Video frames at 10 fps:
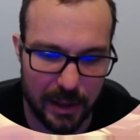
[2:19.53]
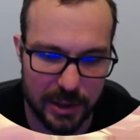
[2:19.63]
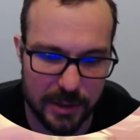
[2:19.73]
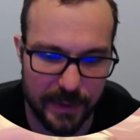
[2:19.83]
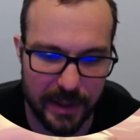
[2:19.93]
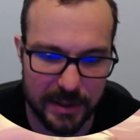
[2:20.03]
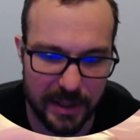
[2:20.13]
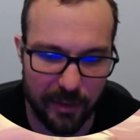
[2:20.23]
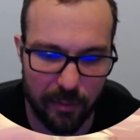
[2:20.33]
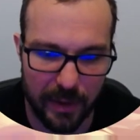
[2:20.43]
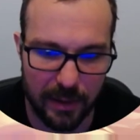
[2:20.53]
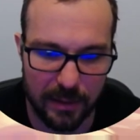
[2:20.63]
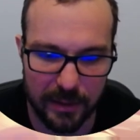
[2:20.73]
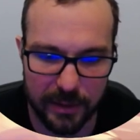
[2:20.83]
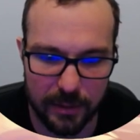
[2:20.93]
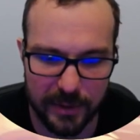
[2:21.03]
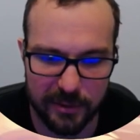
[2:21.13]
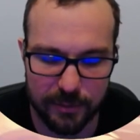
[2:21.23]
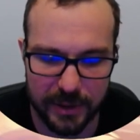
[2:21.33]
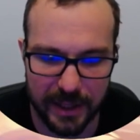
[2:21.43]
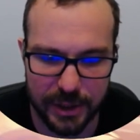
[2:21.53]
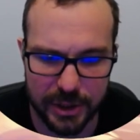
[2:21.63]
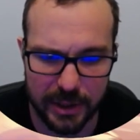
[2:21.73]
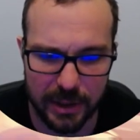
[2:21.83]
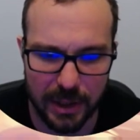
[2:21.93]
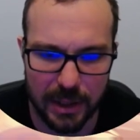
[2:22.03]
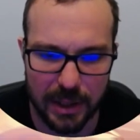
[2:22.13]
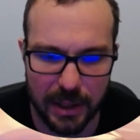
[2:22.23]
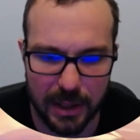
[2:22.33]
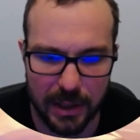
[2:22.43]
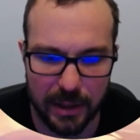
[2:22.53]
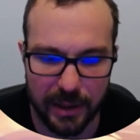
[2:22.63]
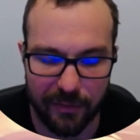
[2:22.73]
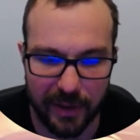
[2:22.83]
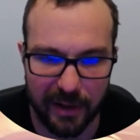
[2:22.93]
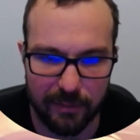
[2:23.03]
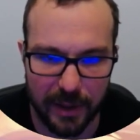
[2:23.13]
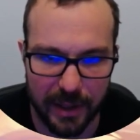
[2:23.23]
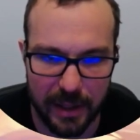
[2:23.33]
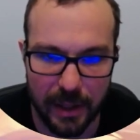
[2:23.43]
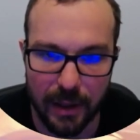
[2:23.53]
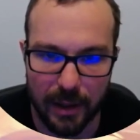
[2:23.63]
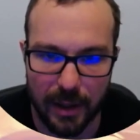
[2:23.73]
just because it gives me a little bit of protection if they have monkey.